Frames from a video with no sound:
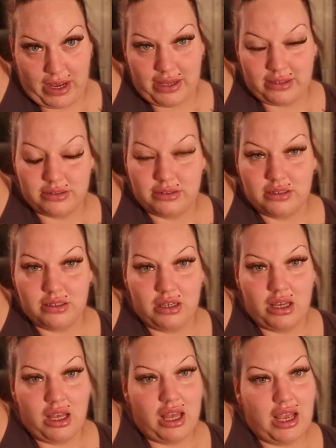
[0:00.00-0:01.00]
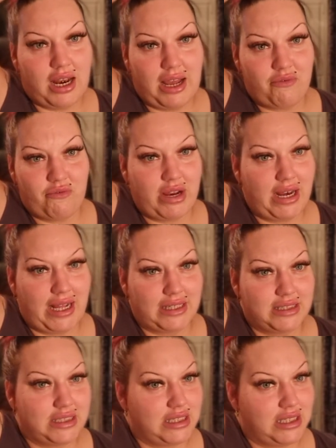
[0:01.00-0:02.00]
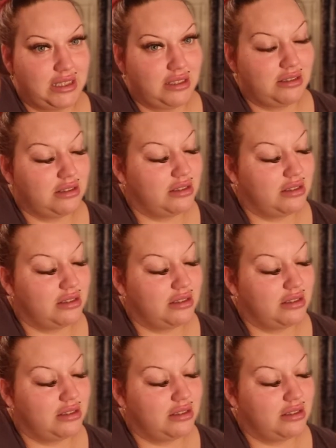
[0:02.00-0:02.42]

ask, and I haven't really answered it.